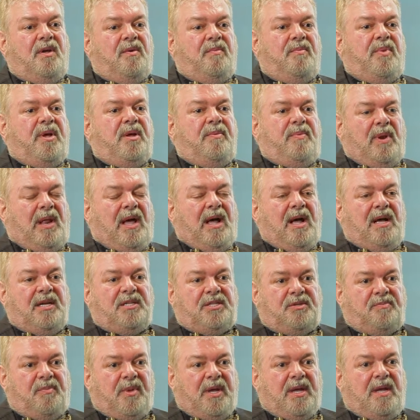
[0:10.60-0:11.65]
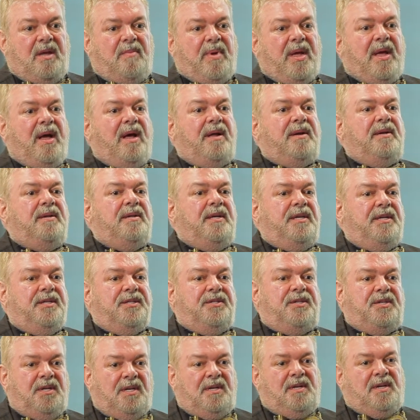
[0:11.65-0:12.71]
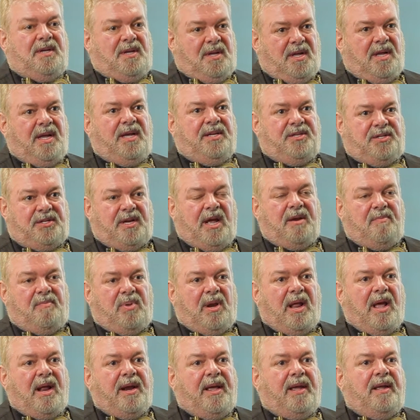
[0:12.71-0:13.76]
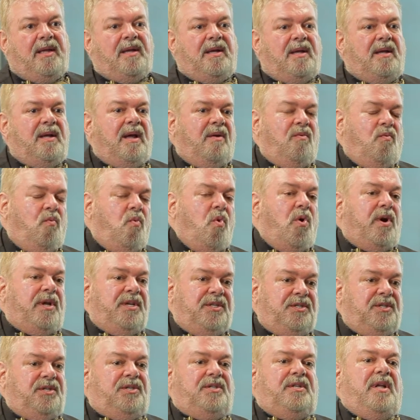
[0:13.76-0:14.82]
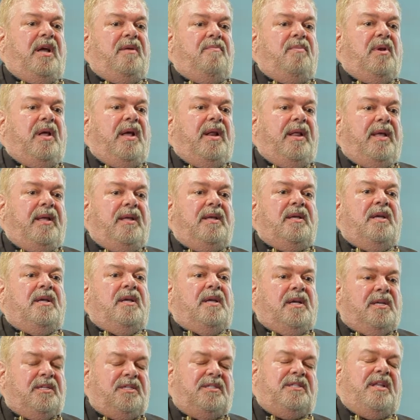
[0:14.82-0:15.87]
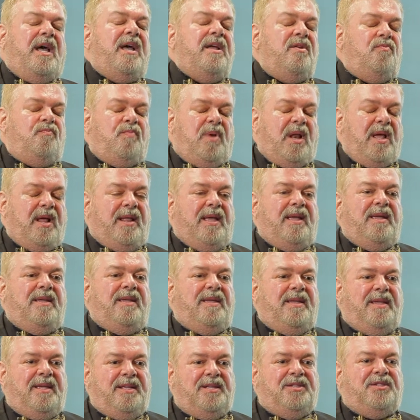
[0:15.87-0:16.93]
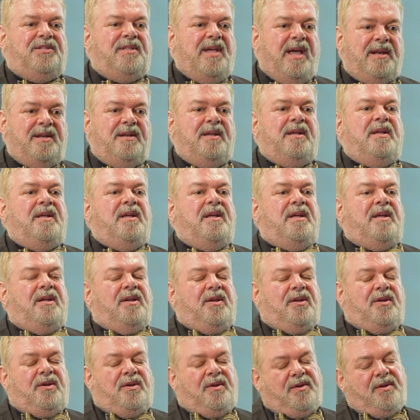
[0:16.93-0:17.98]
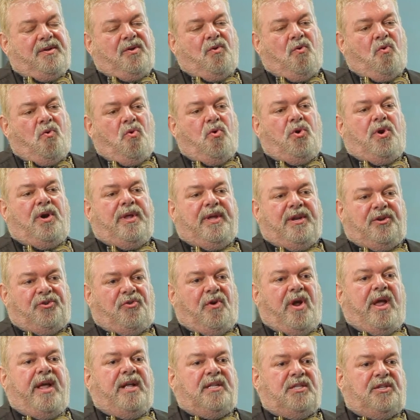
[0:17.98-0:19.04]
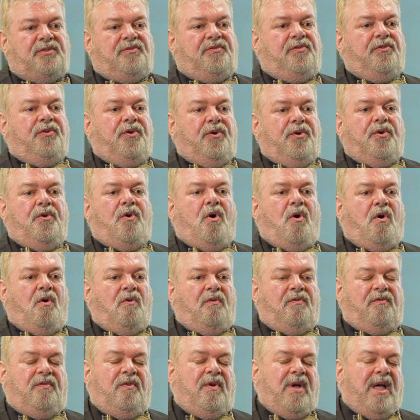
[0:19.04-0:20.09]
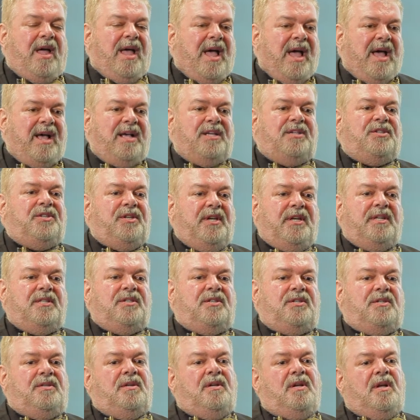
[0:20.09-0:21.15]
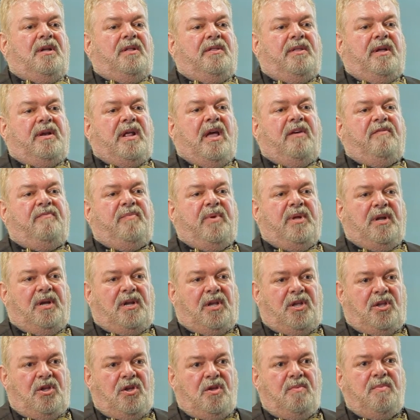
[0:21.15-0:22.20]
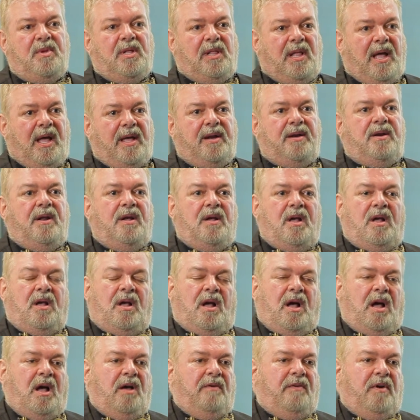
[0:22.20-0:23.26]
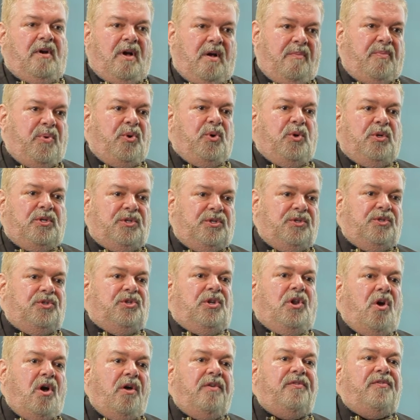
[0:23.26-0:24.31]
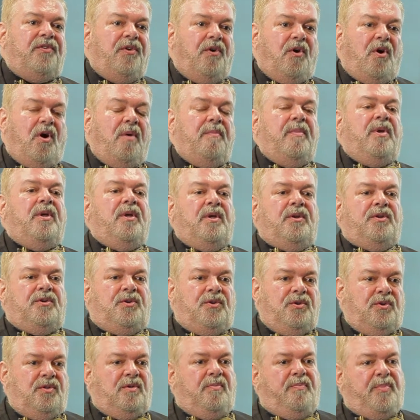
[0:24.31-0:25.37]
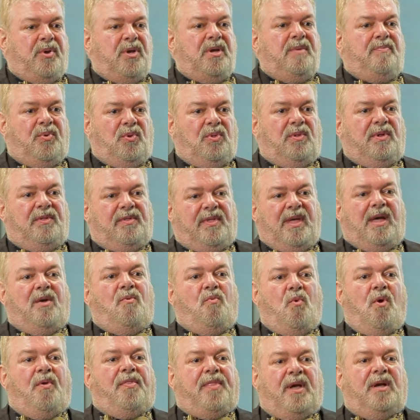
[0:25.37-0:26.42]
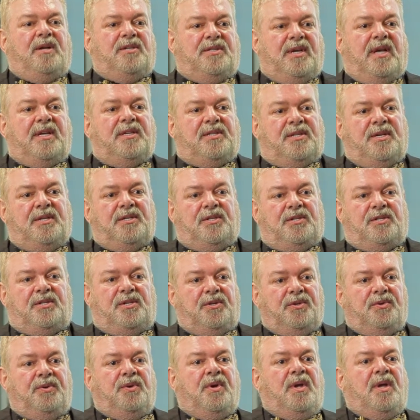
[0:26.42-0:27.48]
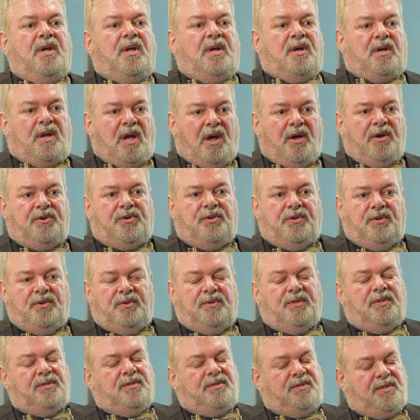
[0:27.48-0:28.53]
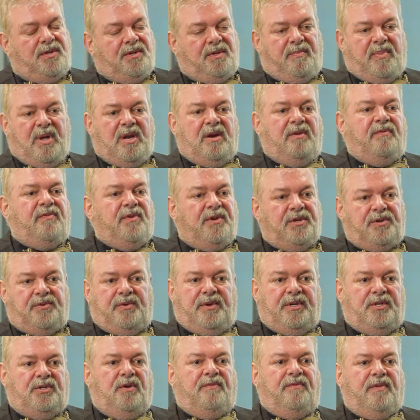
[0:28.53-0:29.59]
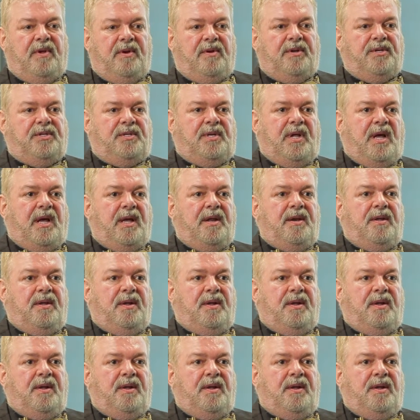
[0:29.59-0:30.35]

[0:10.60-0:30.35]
people ask me about is estate planning. And what is estate planning? Estate planning is that orderly transfer of assets that have been accumulated over a person's lifetime to the people that they want those assets to go to the beneficiaries of their estate.